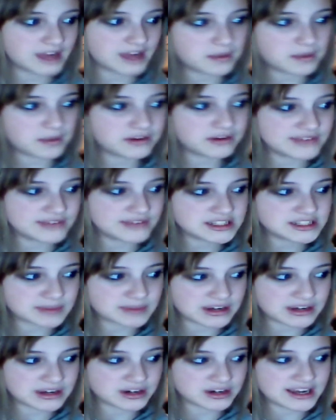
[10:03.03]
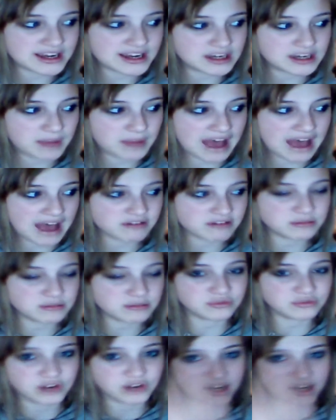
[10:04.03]
how many fans am I gonna end up having
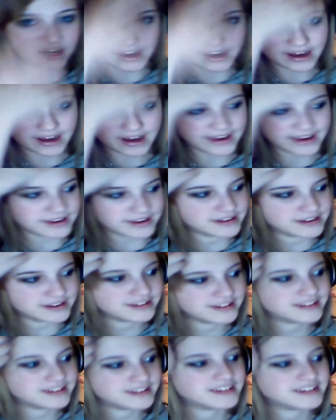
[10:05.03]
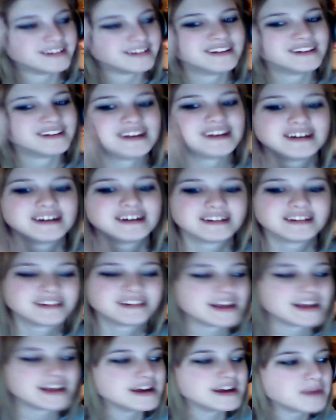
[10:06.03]
before I die?
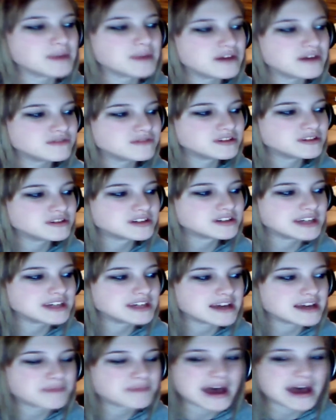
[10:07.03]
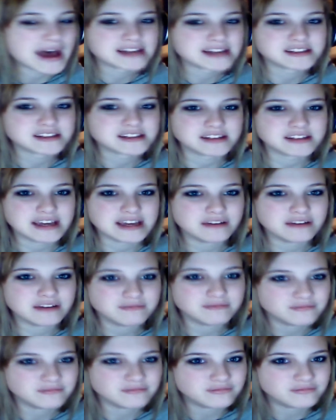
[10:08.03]
Like, am I even gonna get past like
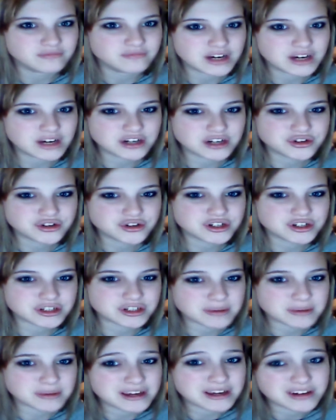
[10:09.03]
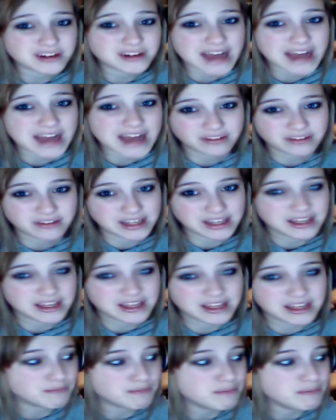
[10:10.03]
one hundred, or am I gonna have like
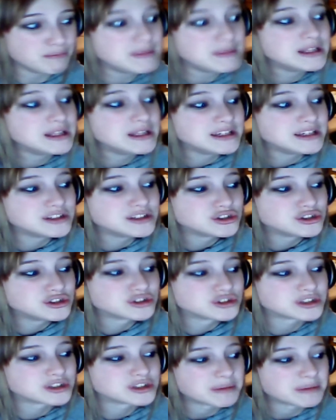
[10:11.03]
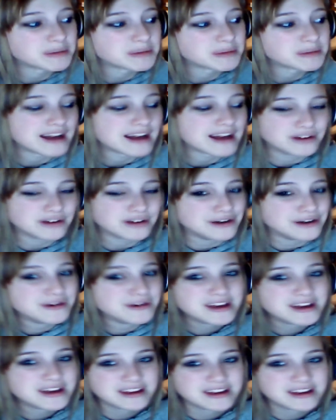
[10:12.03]
millions or something? I don't
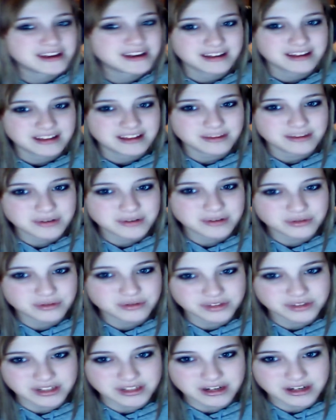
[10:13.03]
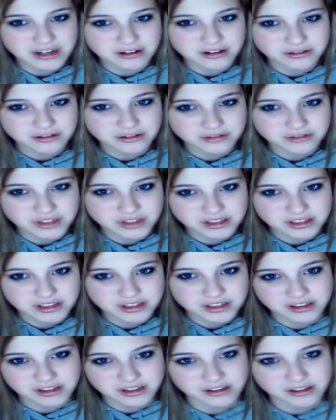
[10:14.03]
know. That'd be cool to know, just
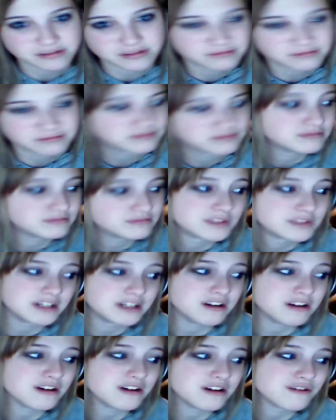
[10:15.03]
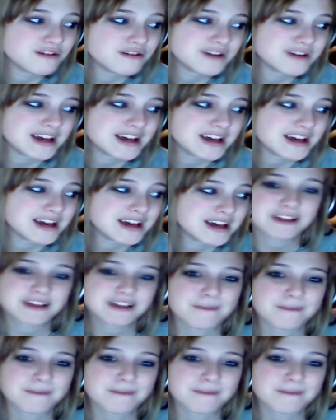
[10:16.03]
so I can know, I guess.